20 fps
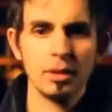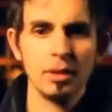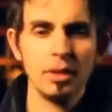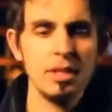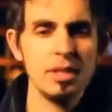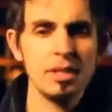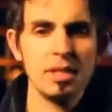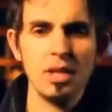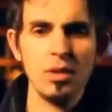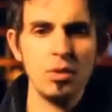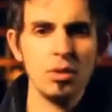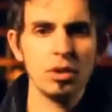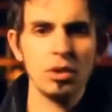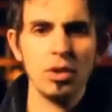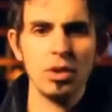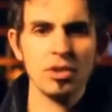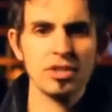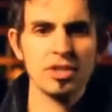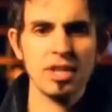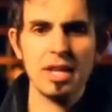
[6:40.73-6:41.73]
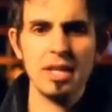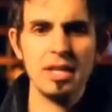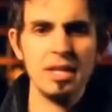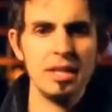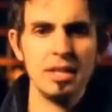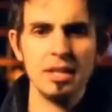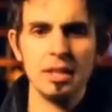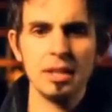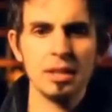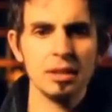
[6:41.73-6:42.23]
The interior lost
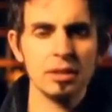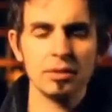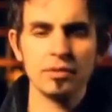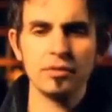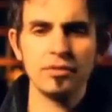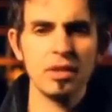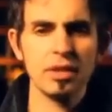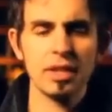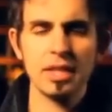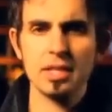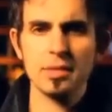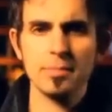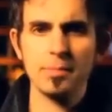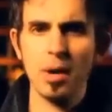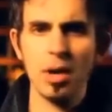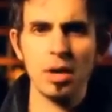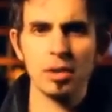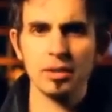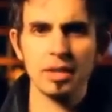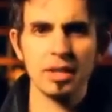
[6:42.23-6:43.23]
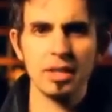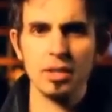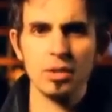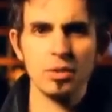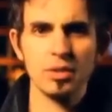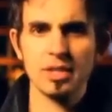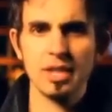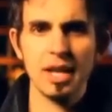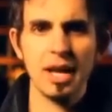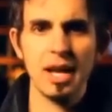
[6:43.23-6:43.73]
any little funky spark that it used to